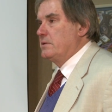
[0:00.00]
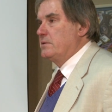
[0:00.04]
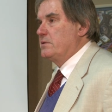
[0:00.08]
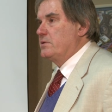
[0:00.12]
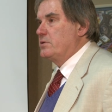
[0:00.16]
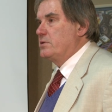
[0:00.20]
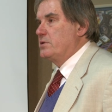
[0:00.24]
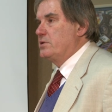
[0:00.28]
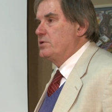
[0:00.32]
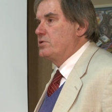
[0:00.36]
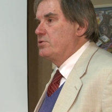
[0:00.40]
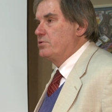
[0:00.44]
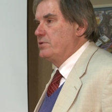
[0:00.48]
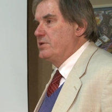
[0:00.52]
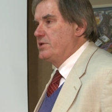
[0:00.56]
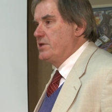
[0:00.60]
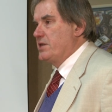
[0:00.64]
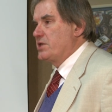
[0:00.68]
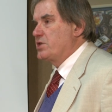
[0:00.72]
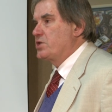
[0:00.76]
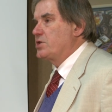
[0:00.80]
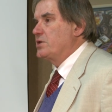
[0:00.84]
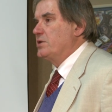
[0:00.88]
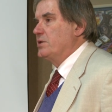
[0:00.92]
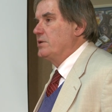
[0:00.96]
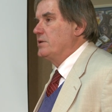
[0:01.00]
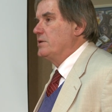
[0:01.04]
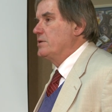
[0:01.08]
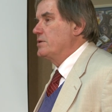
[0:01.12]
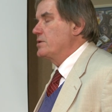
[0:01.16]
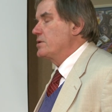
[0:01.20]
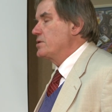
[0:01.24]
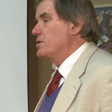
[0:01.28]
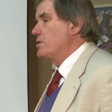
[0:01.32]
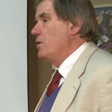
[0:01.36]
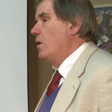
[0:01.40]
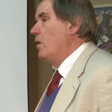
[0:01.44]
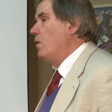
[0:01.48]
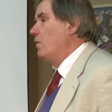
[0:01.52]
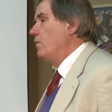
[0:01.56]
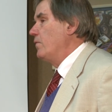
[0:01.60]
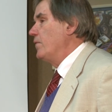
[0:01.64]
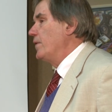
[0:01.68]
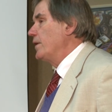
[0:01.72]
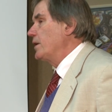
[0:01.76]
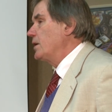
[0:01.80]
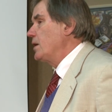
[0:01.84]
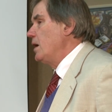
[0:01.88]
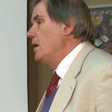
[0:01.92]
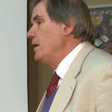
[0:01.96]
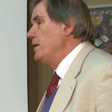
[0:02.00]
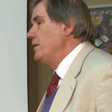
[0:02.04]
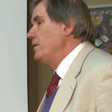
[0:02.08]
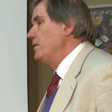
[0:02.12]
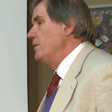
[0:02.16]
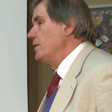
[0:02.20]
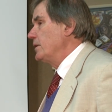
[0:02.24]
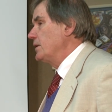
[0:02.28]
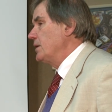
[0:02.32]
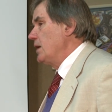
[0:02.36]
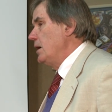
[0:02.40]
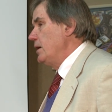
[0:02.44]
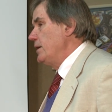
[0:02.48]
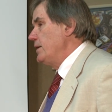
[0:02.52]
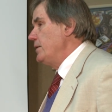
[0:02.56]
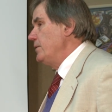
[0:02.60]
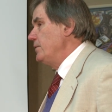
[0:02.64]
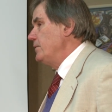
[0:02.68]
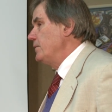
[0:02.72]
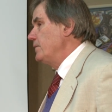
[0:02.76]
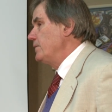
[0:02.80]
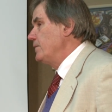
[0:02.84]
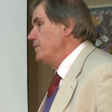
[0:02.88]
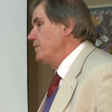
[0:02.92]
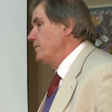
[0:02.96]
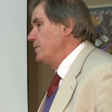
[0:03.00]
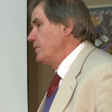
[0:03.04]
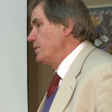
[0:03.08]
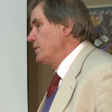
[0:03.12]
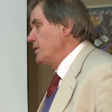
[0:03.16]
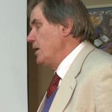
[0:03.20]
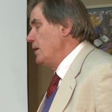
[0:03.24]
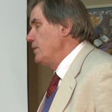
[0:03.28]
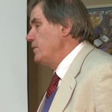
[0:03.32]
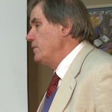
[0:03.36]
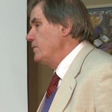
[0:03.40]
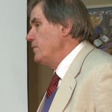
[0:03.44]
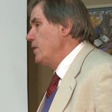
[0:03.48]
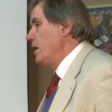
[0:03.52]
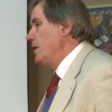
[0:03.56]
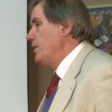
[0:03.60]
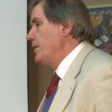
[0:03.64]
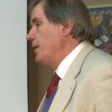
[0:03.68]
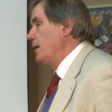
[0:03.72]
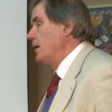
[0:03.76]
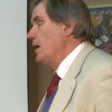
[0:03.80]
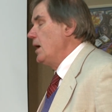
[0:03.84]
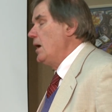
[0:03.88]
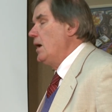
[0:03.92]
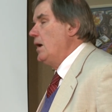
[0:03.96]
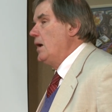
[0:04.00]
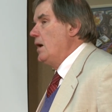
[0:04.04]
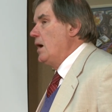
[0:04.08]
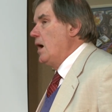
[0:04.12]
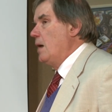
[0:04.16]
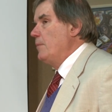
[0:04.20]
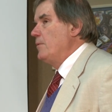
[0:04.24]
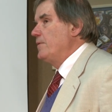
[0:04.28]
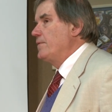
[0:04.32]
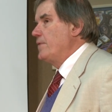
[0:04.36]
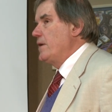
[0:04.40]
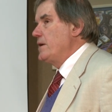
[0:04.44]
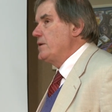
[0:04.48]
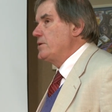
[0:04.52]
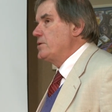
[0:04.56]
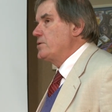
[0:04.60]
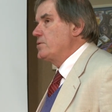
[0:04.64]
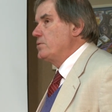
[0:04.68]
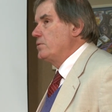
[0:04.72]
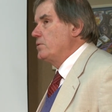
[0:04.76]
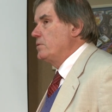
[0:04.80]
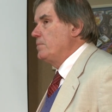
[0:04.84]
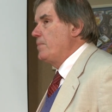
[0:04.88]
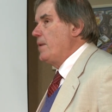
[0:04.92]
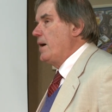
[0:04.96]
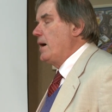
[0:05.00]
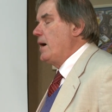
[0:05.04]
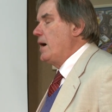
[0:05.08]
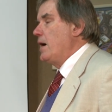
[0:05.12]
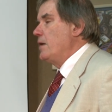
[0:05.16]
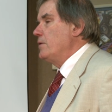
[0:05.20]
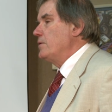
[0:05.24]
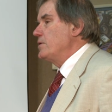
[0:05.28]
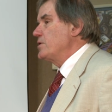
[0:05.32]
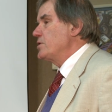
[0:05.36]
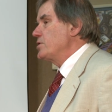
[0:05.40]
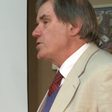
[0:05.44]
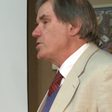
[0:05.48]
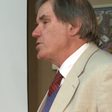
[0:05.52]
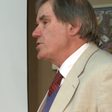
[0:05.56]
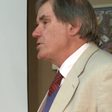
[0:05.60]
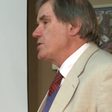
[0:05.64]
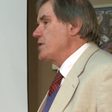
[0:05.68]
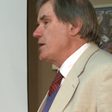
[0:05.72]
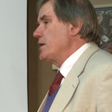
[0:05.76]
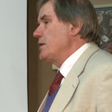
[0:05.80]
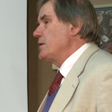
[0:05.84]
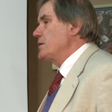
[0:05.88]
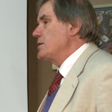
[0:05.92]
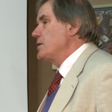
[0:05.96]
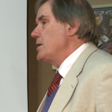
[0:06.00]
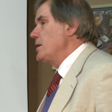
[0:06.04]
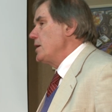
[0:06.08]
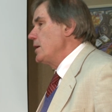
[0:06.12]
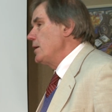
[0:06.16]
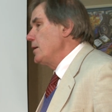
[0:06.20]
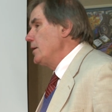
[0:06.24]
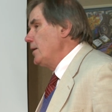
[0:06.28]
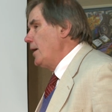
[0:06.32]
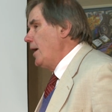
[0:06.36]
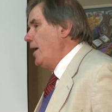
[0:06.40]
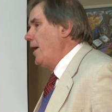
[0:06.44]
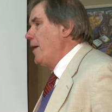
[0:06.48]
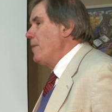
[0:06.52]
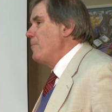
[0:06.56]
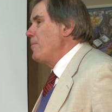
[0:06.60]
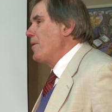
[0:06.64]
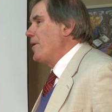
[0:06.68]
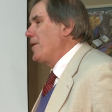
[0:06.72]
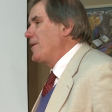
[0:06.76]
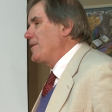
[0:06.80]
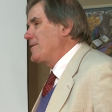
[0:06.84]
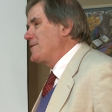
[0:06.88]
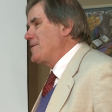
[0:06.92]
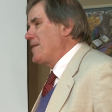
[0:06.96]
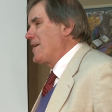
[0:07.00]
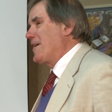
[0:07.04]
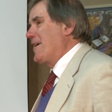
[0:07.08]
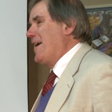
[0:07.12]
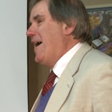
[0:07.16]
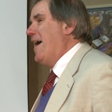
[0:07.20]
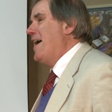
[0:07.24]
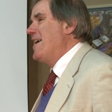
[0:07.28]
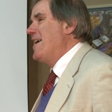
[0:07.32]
uh, traditions of the kind, the kind, of, the kind of writing. I'm afraid to talk about Irish saints here. But uh,